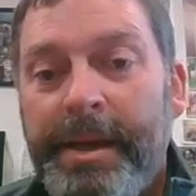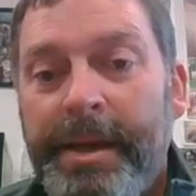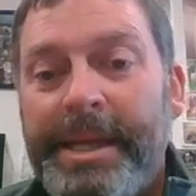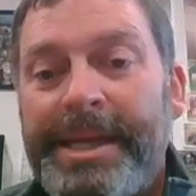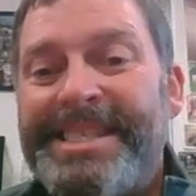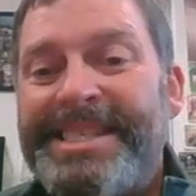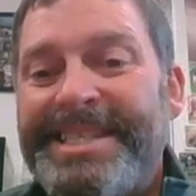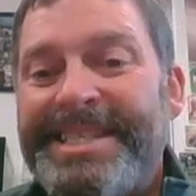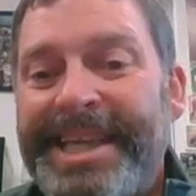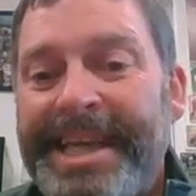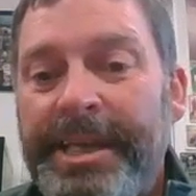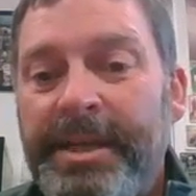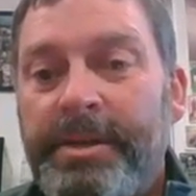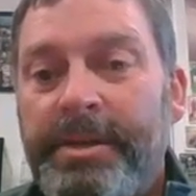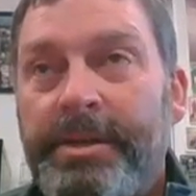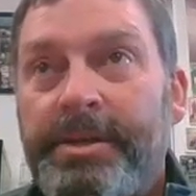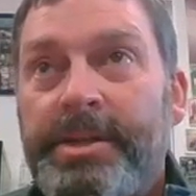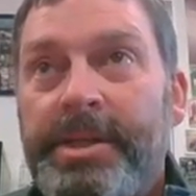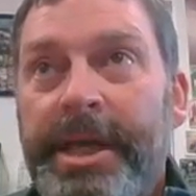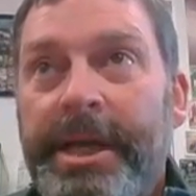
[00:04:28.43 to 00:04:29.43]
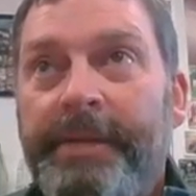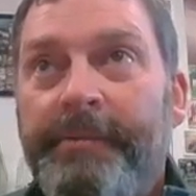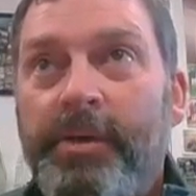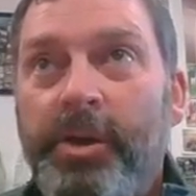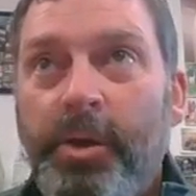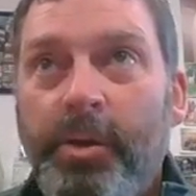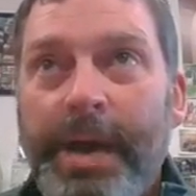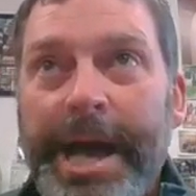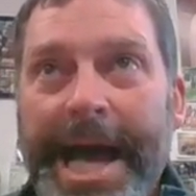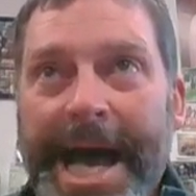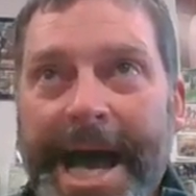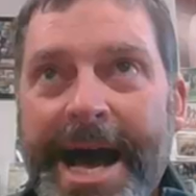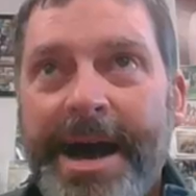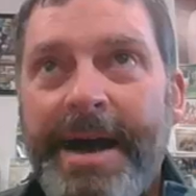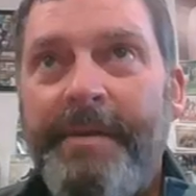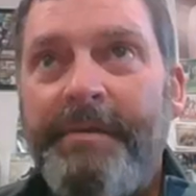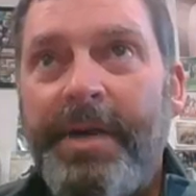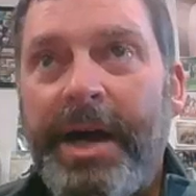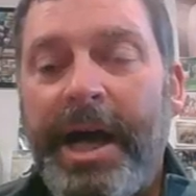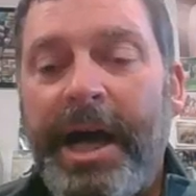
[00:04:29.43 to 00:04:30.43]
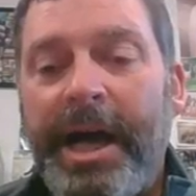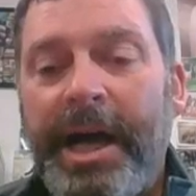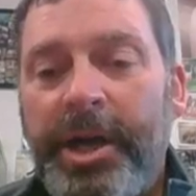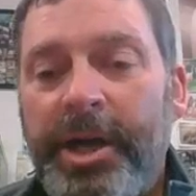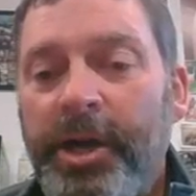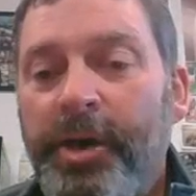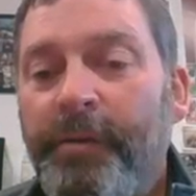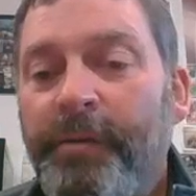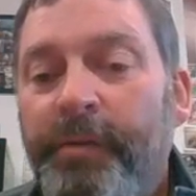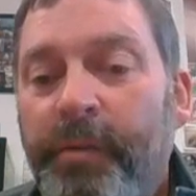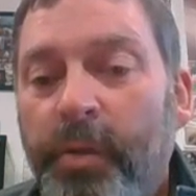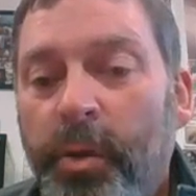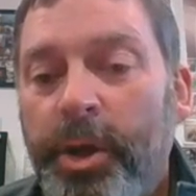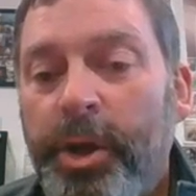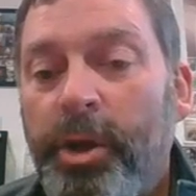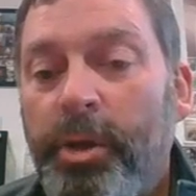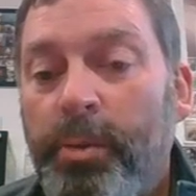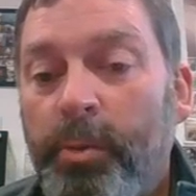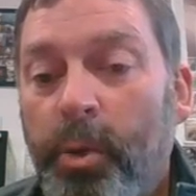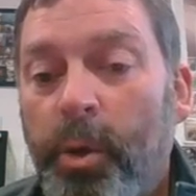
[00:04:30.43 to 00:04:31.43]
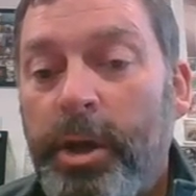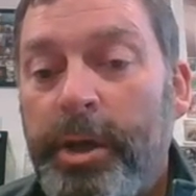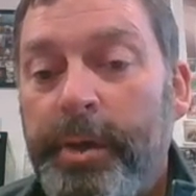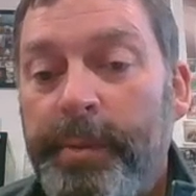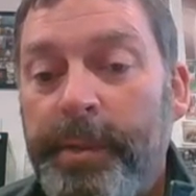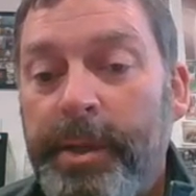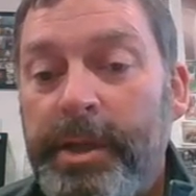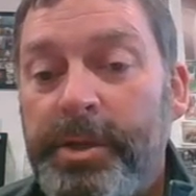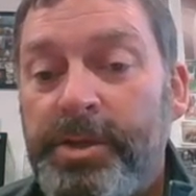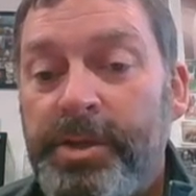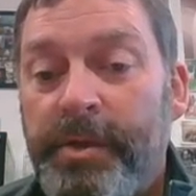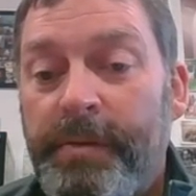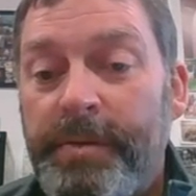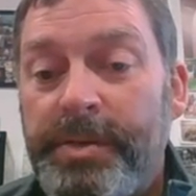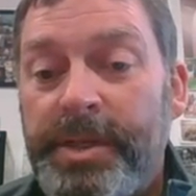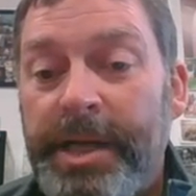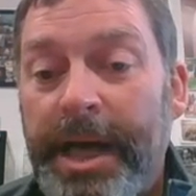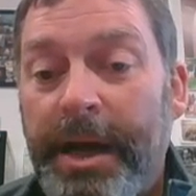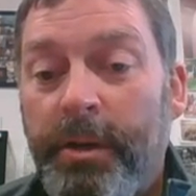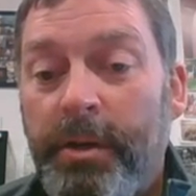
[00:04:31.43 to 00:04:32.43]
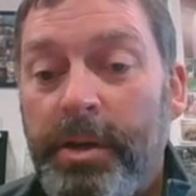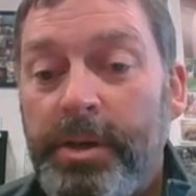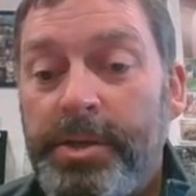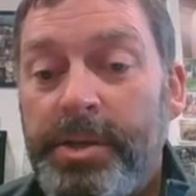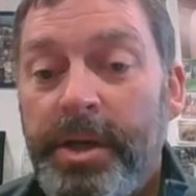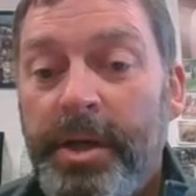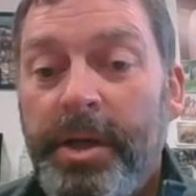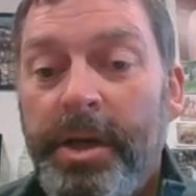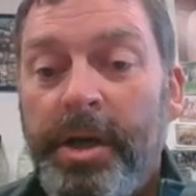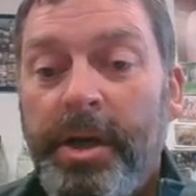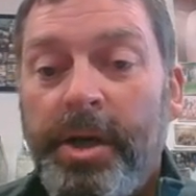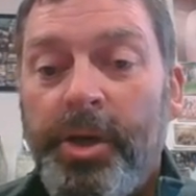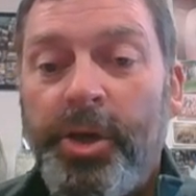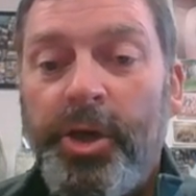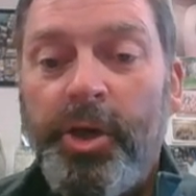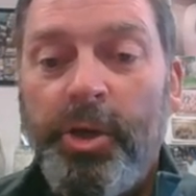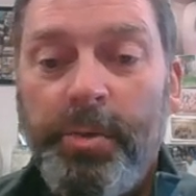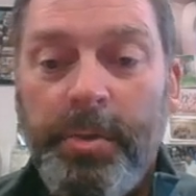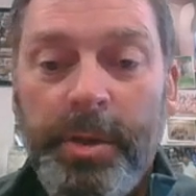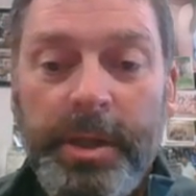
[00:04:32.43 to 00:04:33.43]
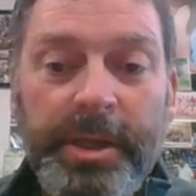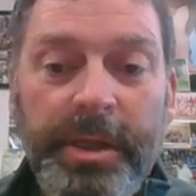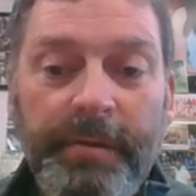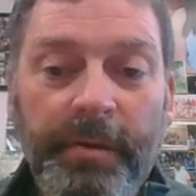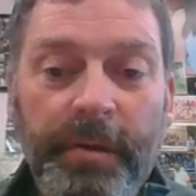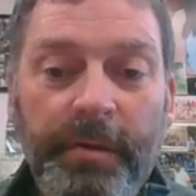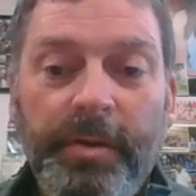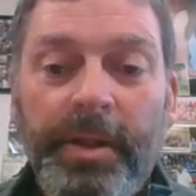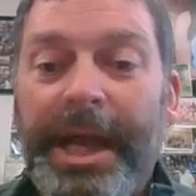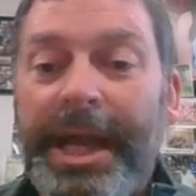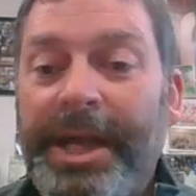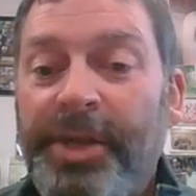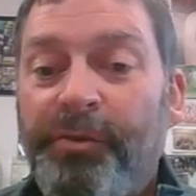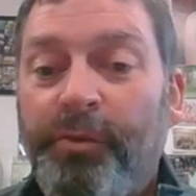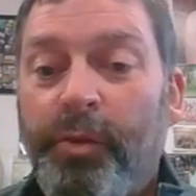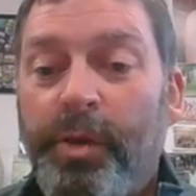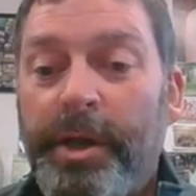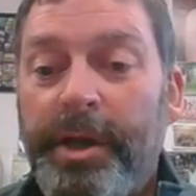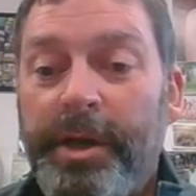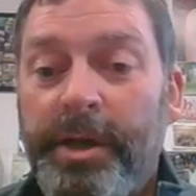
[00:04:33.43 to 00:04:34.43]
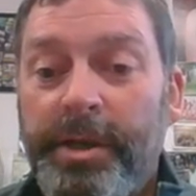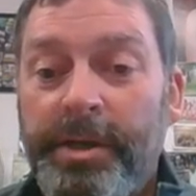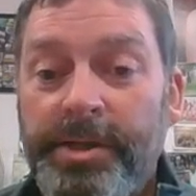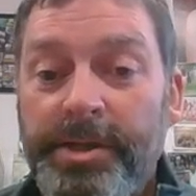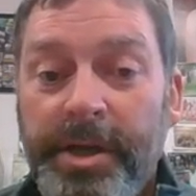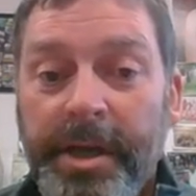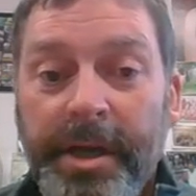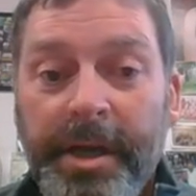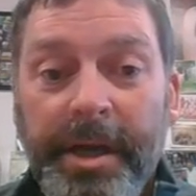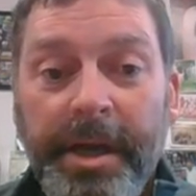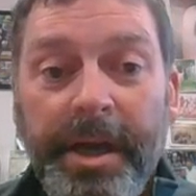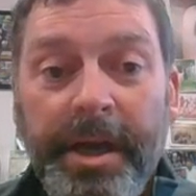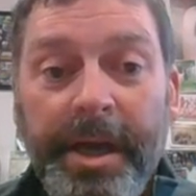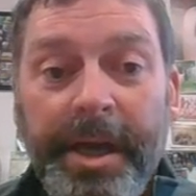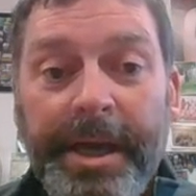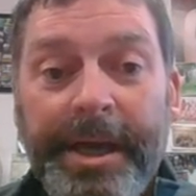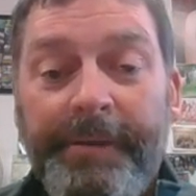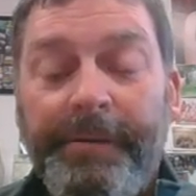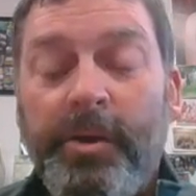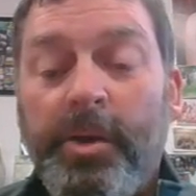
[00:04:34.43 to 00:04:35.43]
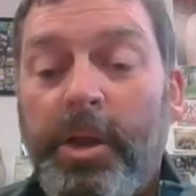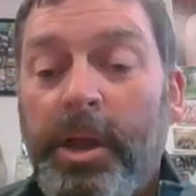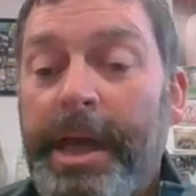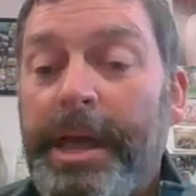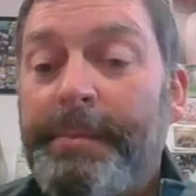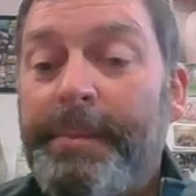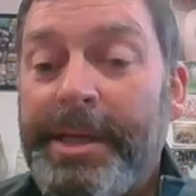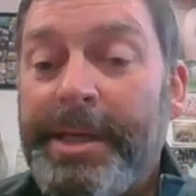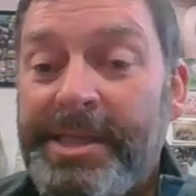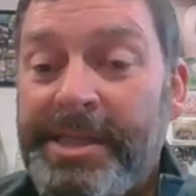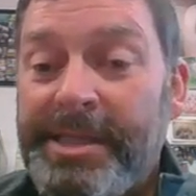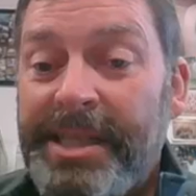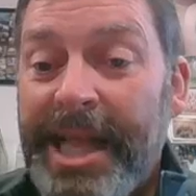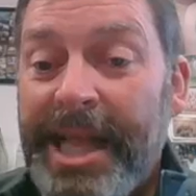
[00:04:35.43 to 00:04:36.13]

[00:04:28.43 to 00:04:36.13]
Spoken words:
Seniors, if you have 140 or more community service hours cumulative over the last 4 years, if you'll let Mrs.